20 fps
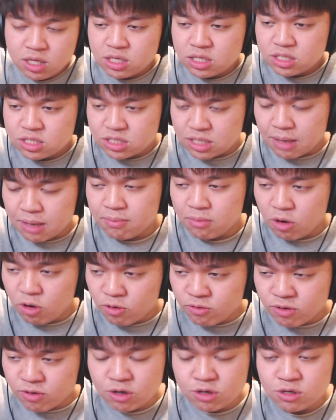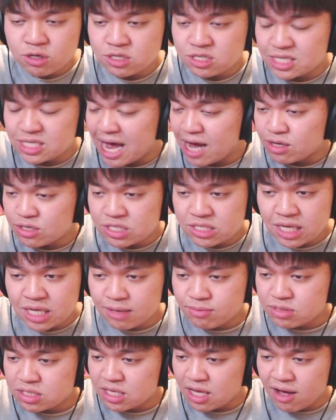some overall
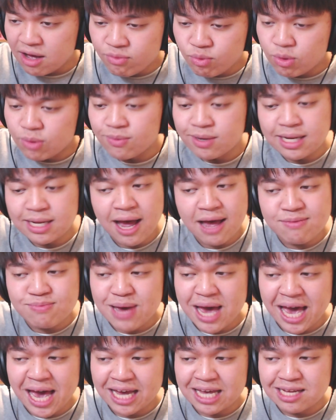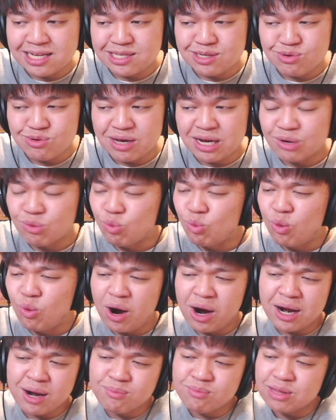soundscape stuff when we dive back into it,
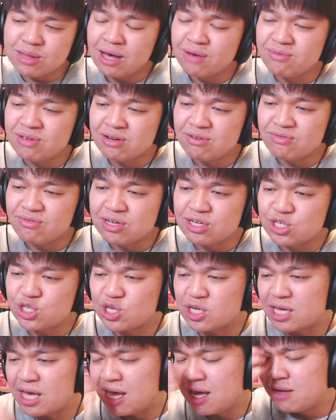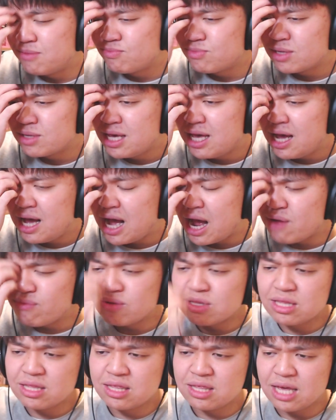what I'm loving visually. I
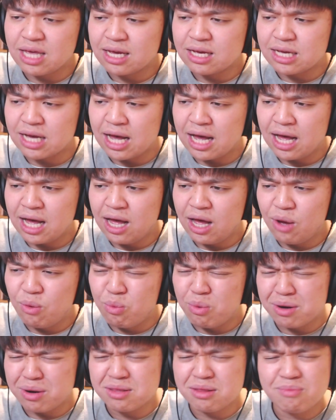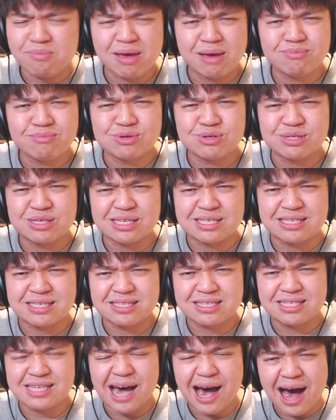really think one of the members
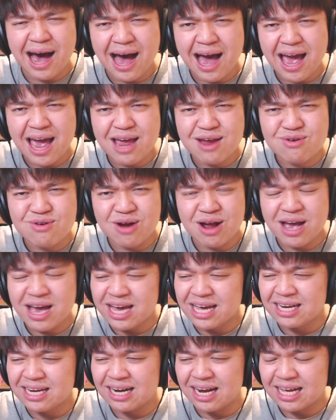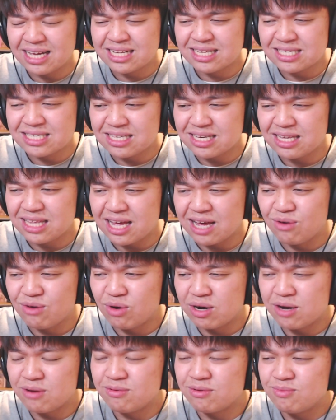is Ty, right? I could see that
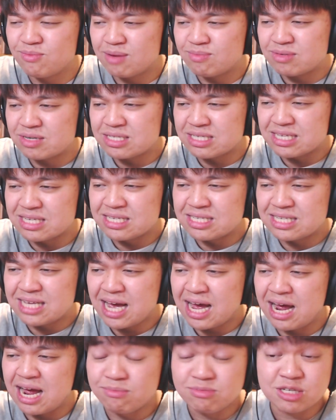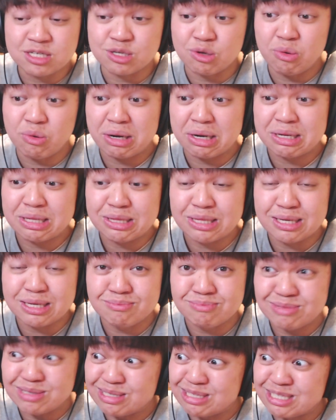one of the members is Ty. I'm just going on a
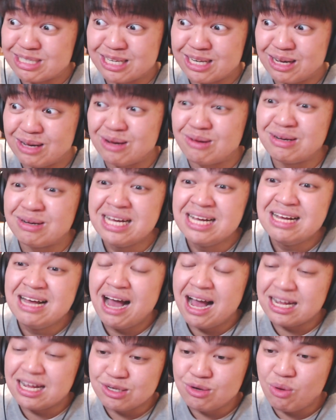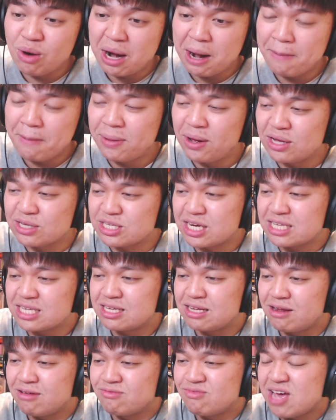limb here, you know? I do want to apologize
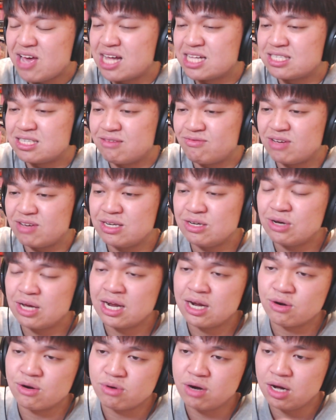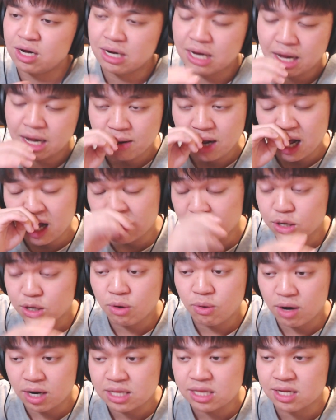in advance if I do get it wrong. I'll
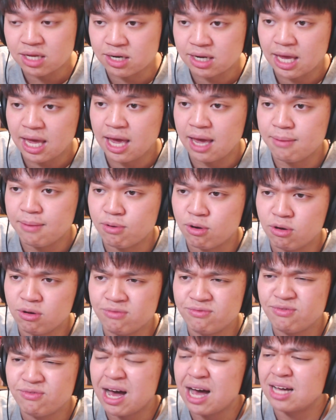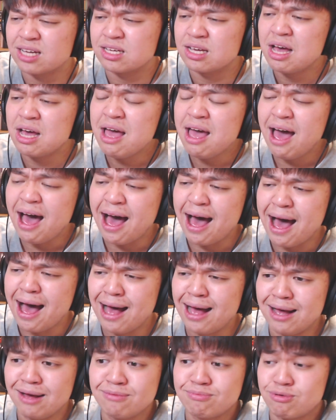go on their K profile
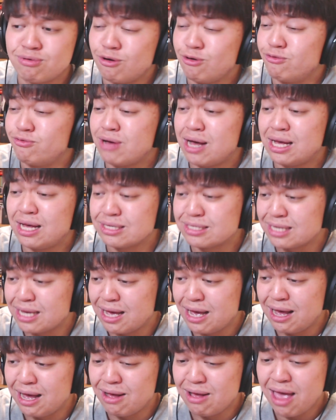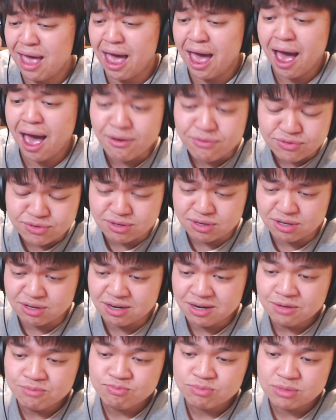profiles
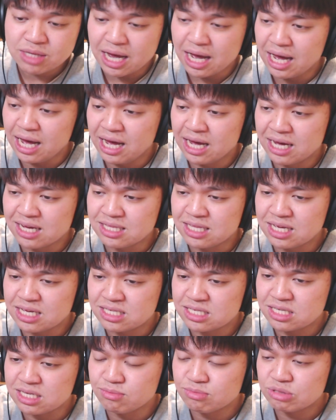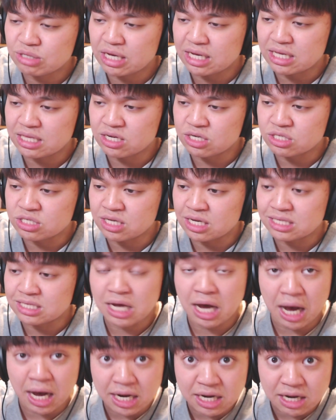after this. Seems like there's a
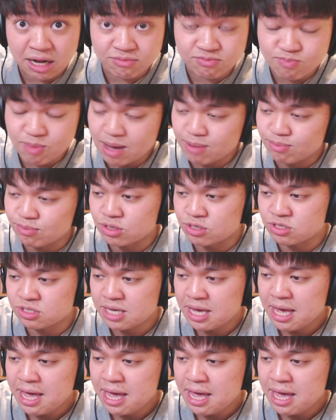ton of members